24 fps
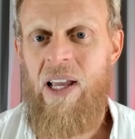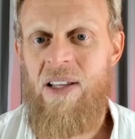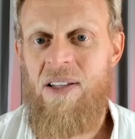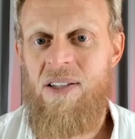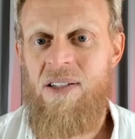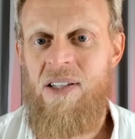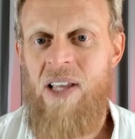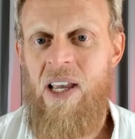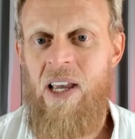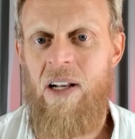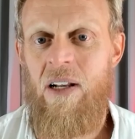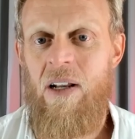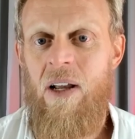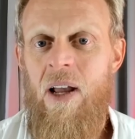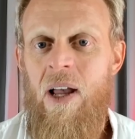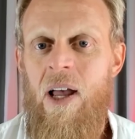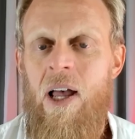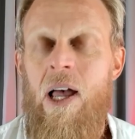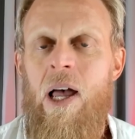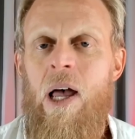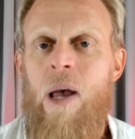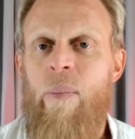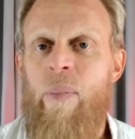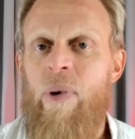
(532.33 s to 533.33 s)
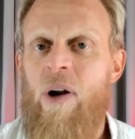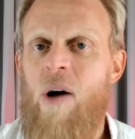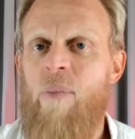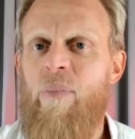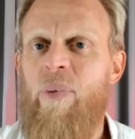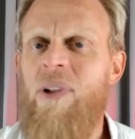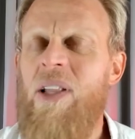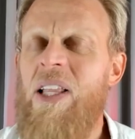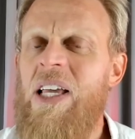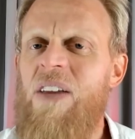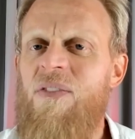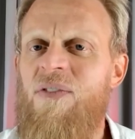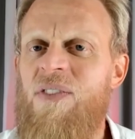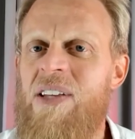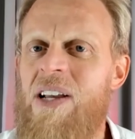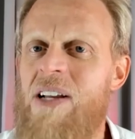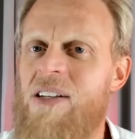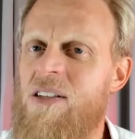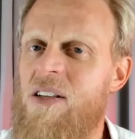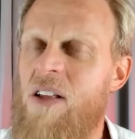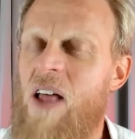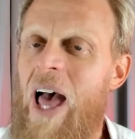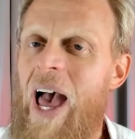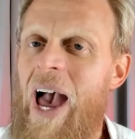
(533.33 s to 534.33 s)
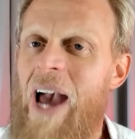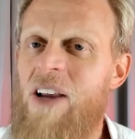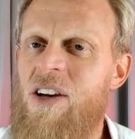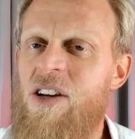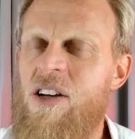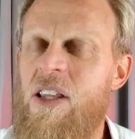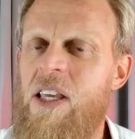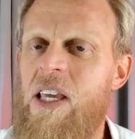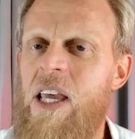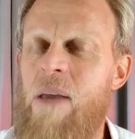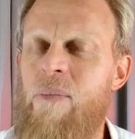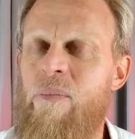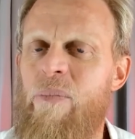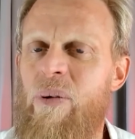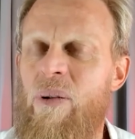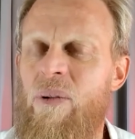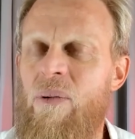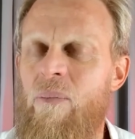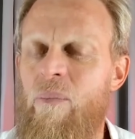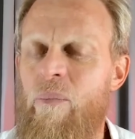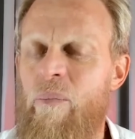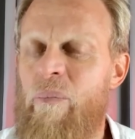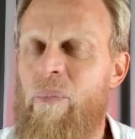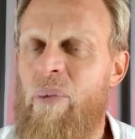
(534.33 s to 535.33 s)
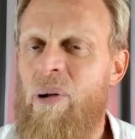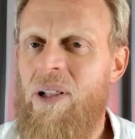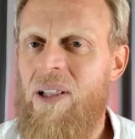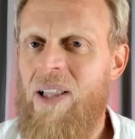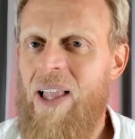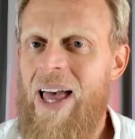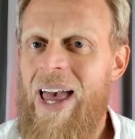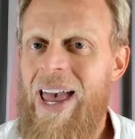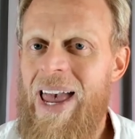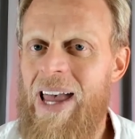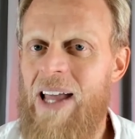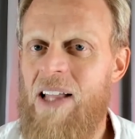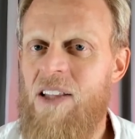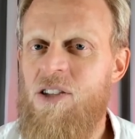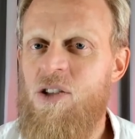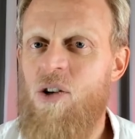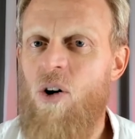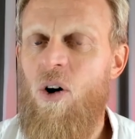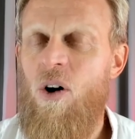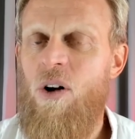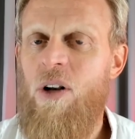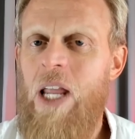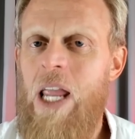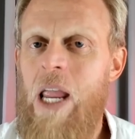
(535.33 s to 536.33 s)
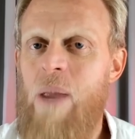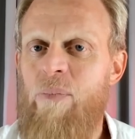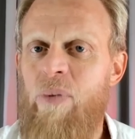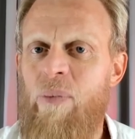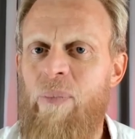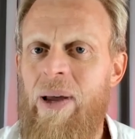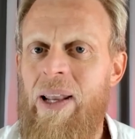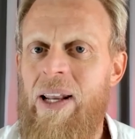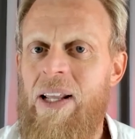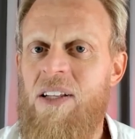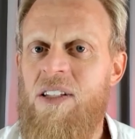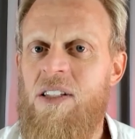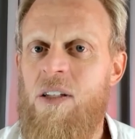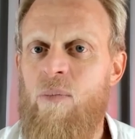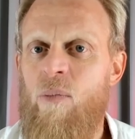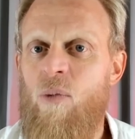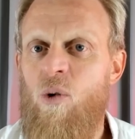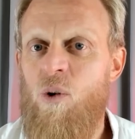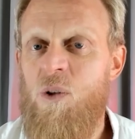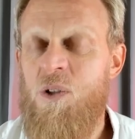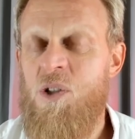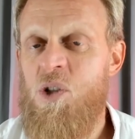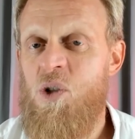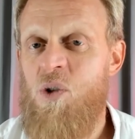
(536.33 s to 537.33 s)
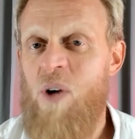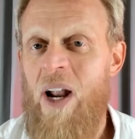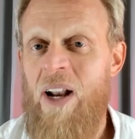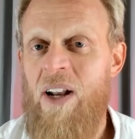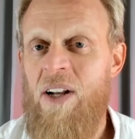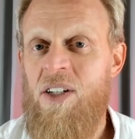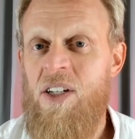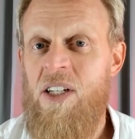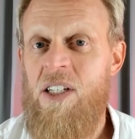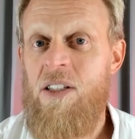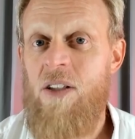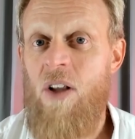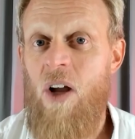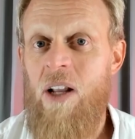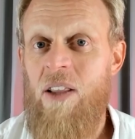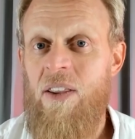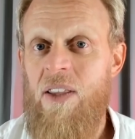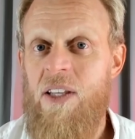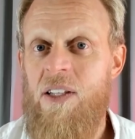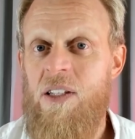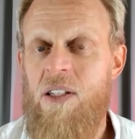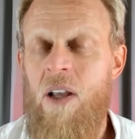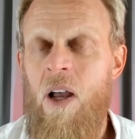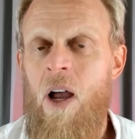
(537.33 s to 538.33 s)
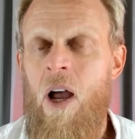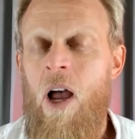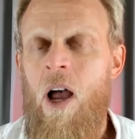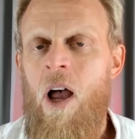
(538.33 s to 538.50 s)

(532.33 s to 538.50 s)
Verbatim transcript: has said. But I believe Tesla actually plans on implementing some more strategies like this,